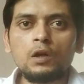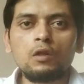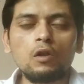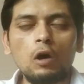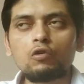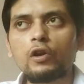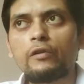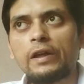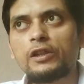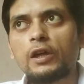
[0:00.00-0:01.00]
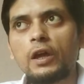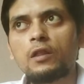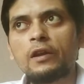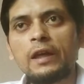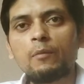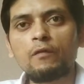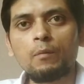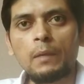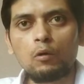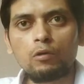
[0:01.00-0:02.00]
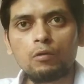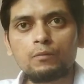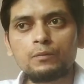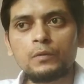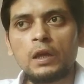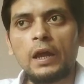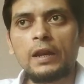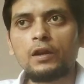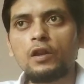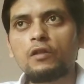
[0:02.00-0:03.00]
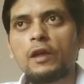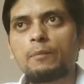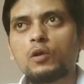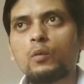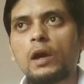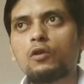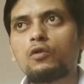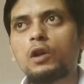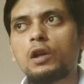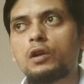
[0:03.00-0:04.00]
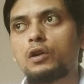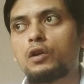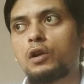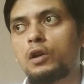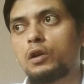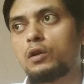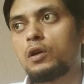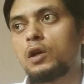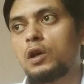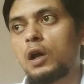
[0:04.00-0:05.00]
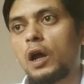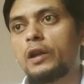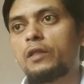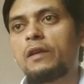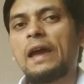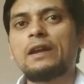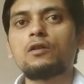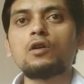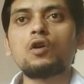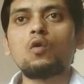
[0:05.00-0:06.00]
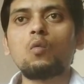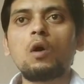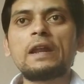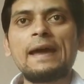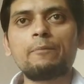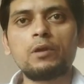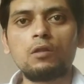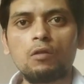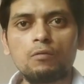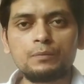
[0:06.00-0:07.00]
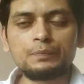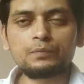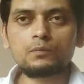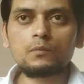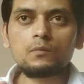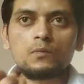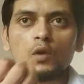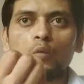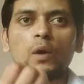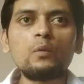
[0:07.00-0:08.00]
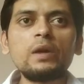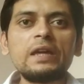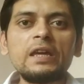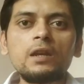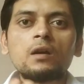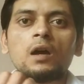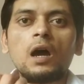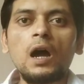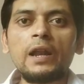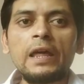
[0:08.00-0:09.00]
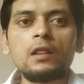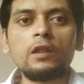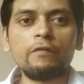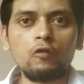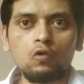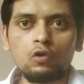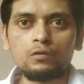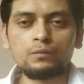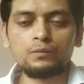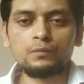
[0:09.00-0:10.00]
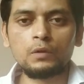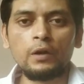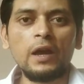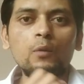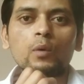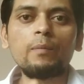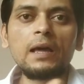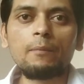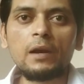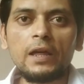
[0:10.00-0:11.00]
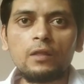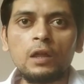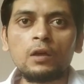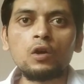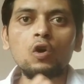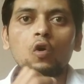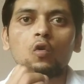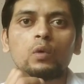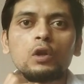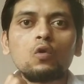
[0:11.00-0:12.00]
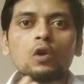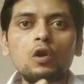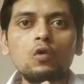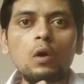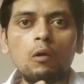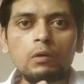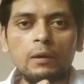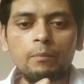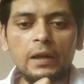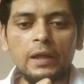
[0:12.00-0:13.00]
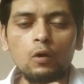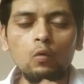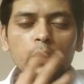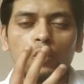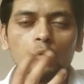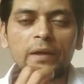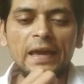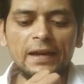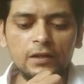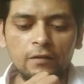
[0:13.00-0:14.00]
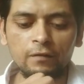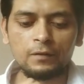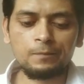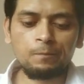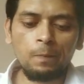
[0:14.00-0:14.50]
So out here Reggie is the name of a mouse, and in this chapter we are going to understand what happens when we eat unhealthy food and we become lazy, or we do not go out and play, or we don't be active.